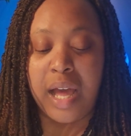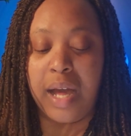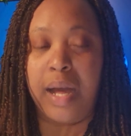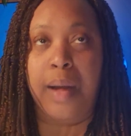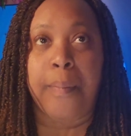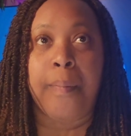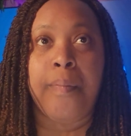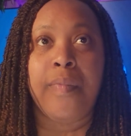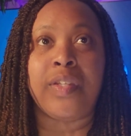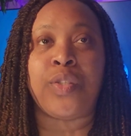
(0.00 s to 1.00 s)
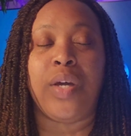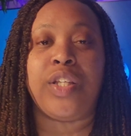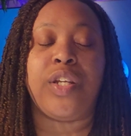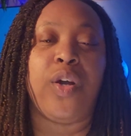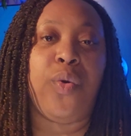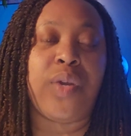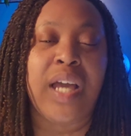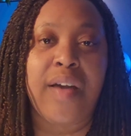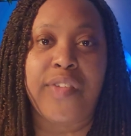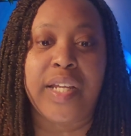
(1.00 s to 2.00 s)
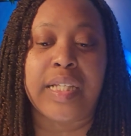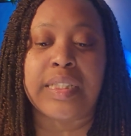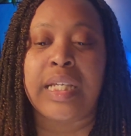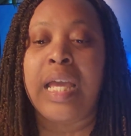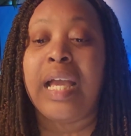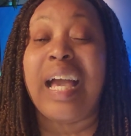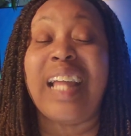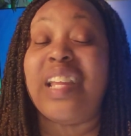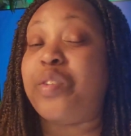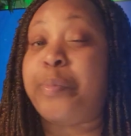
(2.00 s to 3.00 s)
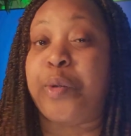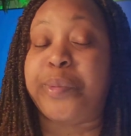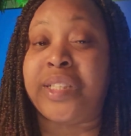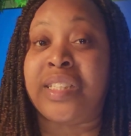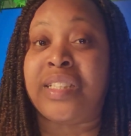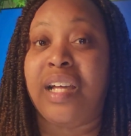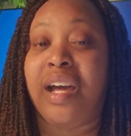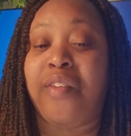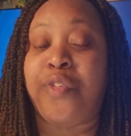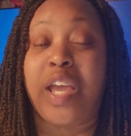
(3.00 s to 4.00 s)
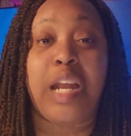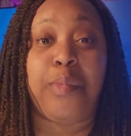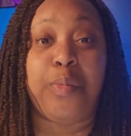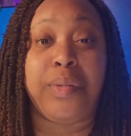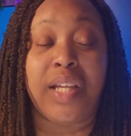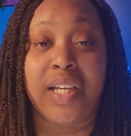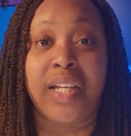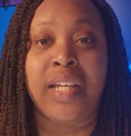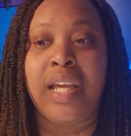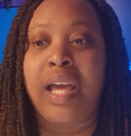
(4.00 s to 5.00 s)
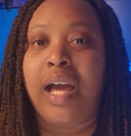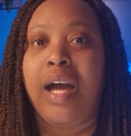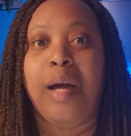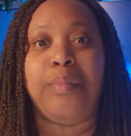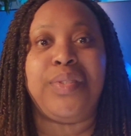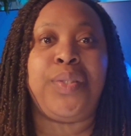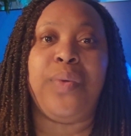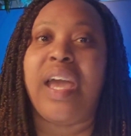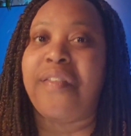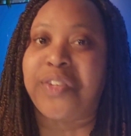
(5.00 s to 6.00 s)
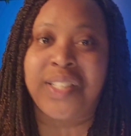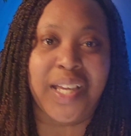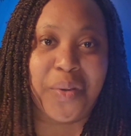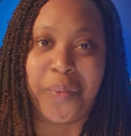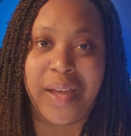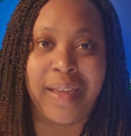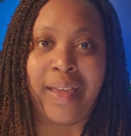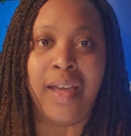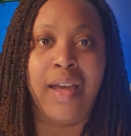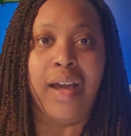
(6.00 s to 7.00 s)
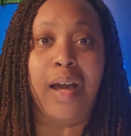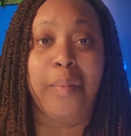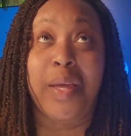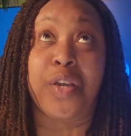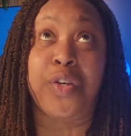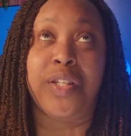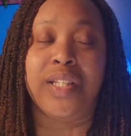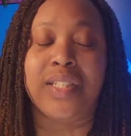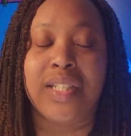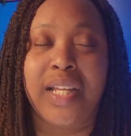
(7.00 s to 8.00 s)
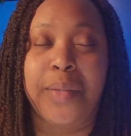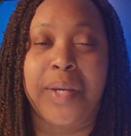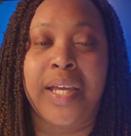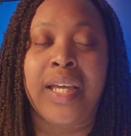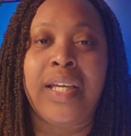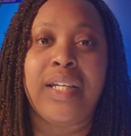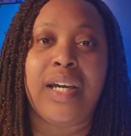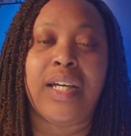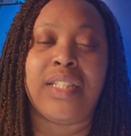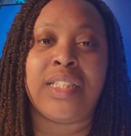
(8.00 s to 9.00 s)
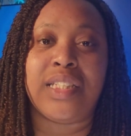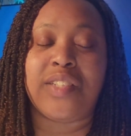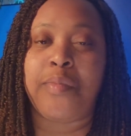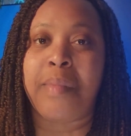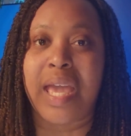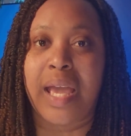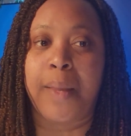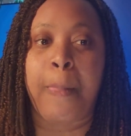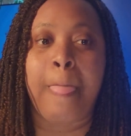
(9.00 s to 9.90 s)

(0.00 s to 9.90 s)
Um, So under the old covenant, God never purposed uh, for animal blood um, to ever take away. Um, it couldn't, anyway, uh, the sins of man.